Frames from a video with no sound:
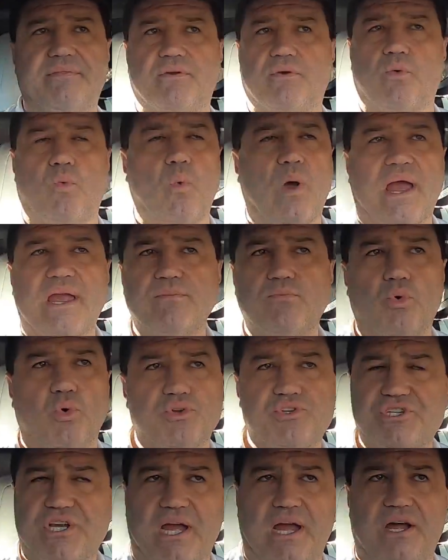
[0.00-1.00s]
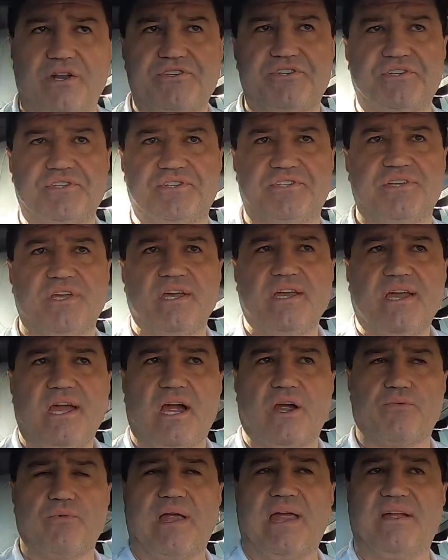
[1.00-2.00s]
There are way more charges
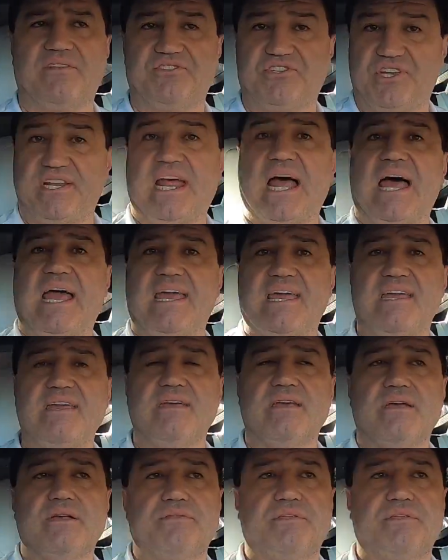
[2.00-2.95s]
around today